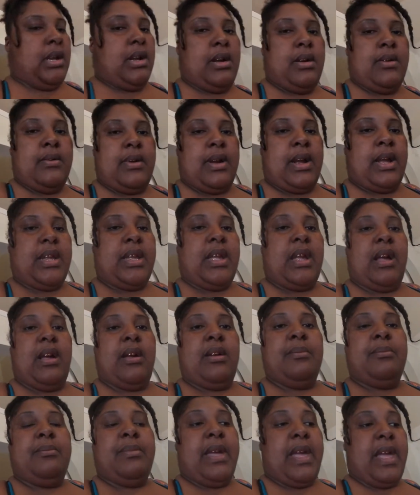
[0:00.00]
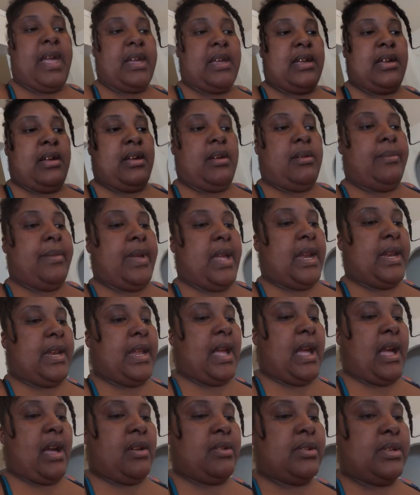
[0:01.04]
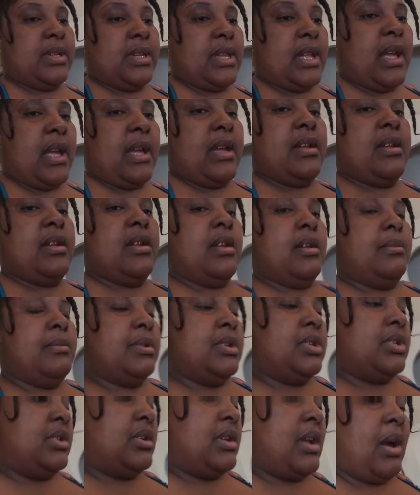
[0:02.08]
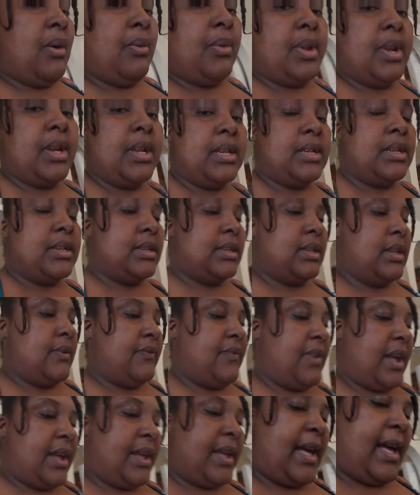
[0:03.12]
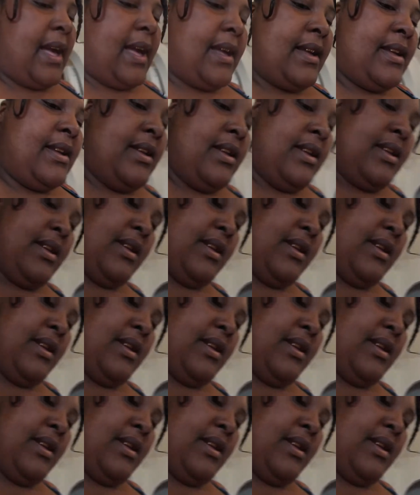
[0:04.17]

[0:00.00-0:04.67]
All right, y'all, I'm back. I'm at the house now. I'm gonna show y'all what the stuff I got.